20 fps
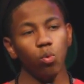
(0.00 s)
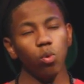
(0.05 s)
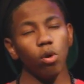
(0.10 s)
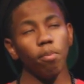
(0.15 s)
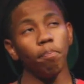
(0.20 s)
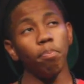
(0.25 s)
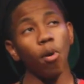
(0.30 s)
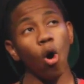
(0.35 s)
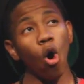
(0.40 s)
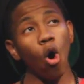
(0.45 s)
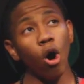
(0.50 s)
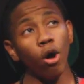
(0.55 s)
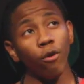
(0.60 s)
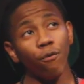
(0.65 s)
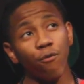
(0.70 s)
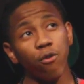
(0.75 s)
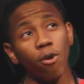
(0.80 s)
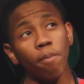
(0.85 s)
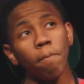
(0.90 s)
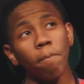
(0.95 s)
were
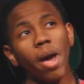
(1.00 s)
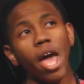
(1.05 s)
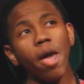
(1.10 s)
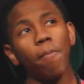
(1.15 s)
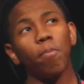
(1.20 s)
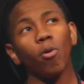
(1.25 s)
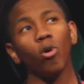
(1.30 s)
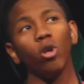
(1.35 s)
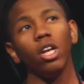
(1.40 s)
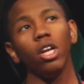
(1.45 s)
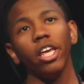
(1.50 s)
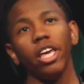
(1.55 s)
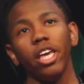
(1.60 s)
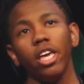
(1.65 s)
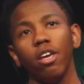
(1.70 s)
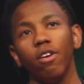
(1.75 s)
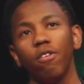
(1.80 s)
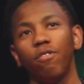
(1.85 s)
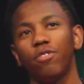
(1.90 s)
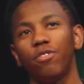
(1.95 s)
born from maple
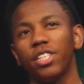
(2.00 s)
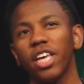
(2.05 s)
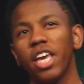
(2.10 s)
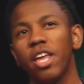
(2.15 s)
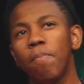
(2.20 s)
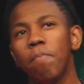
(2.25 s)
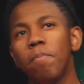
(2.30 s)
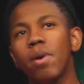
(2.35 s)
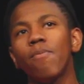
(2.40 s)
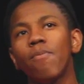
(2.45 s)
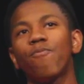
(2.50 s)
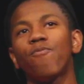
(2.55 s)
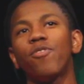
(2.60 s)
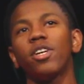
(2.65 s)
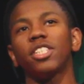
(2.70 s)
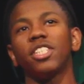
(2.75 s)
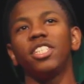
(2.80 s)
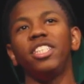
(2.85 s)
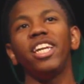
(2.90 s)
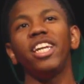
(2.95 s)
leaves in
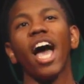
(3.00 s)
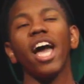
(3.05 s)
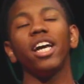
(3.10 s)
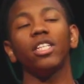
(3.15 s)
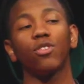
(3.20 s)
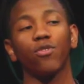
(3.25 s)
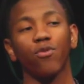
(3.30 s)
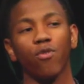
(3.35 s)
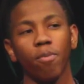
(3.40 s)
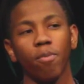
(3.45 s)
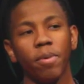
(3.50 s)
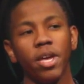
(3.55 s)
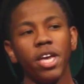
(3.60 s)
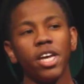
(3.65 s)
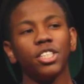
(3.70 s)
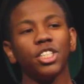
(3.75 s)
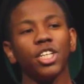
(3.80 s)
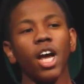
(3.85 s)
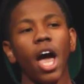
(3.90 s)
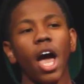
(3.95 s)
Memphis nights, from
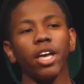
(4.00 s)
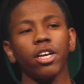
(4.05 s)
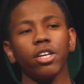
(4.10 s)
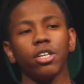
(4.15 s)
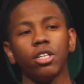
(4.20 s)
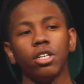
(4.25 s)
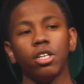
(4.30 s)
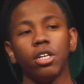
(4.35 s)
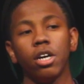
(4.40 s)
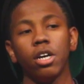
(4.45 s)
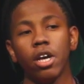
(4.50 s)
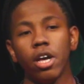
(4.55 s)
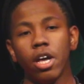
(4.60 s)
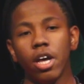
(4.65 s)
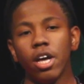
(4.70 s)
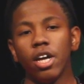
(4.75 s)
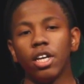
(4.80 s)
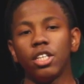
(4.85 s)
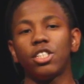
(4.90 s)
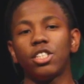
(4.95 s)
hitchhiker
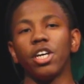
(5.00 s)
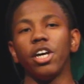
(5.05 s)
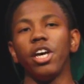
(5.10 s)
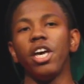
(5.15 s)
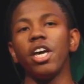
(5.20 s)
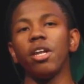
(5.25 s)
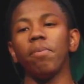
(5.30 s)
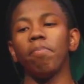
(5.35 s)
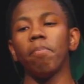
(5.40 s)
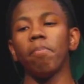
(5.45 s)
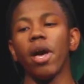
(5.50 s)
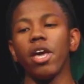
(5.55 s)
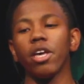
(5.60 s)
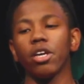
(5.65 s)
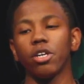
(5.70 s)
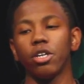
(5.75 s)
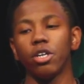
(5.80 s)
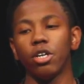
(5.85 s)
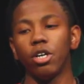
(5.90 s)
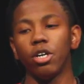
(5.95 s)
to
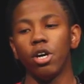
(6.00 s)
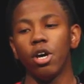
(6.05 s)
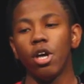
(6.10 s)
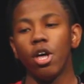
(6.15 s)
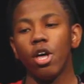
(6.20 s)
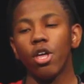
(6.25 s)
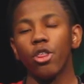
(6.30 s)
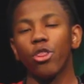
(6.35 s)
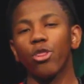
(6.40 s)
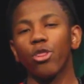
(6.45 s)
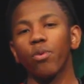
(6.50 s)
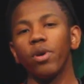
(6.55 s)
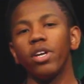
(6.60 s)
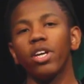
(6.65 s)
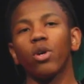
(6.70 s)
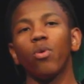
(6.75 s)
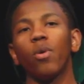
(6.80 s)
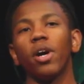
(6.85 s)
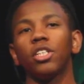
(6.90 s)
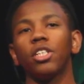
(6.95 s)
hitmaker.
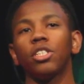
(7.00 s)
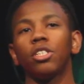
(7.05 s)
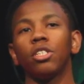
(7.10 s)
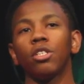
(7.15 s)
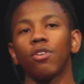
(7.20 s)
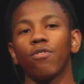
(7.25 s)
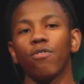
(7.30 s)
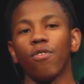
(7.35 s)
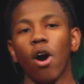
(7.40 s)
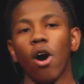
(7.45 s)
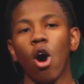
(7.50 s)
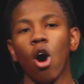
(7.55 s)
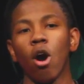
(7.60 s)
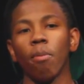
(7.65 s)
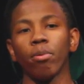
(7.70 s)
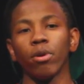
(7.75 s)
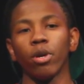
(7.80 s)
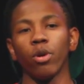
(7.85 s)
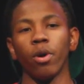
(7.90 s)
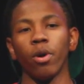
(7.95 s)
3 questions for
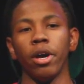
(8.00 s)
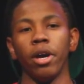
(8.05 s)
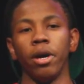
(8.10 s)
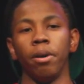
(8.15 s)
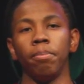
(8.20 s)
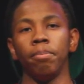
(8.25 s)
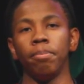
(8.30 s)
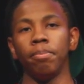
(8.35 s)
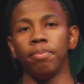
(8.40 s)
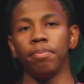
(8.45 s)
Aubrey Graham.